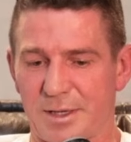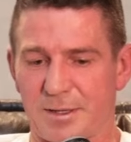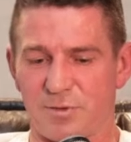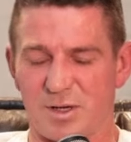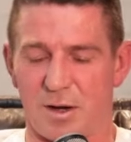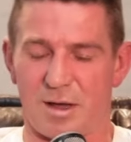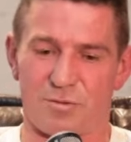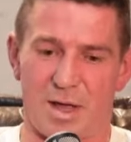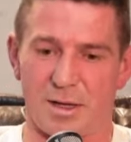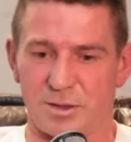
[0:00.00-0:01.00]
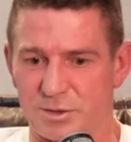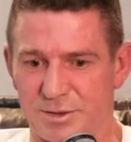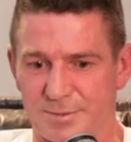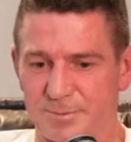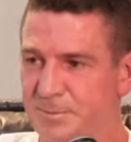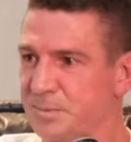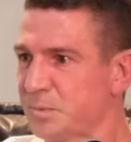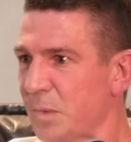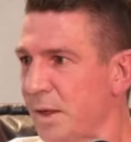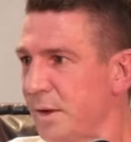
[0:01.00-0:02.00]
think if you don't have that, you sort of
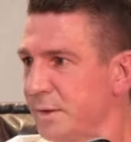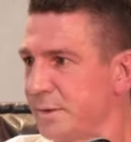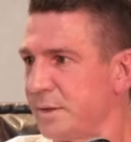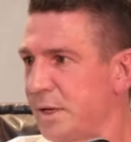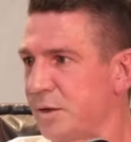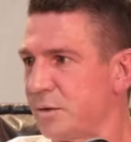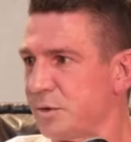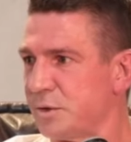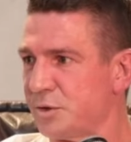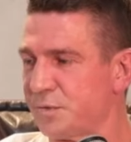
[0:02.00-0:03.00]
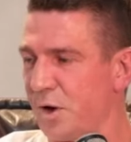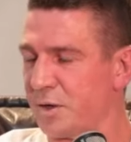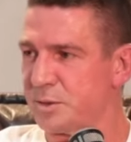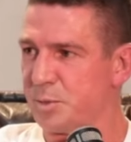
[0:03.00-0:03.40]
you lose focus